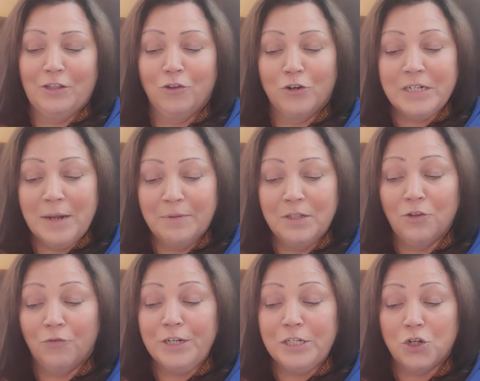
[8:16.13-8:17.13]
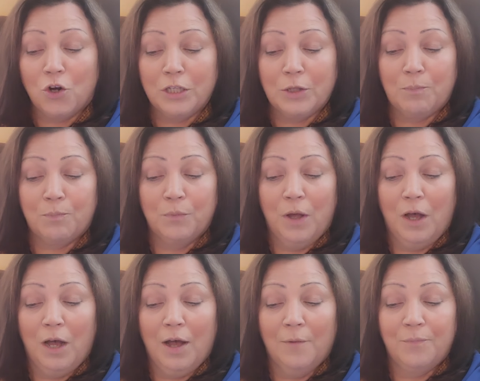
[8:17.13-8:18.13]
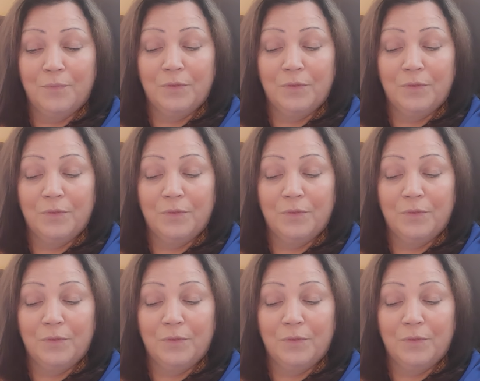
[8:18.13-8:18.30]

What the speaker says: They're attempting to restart the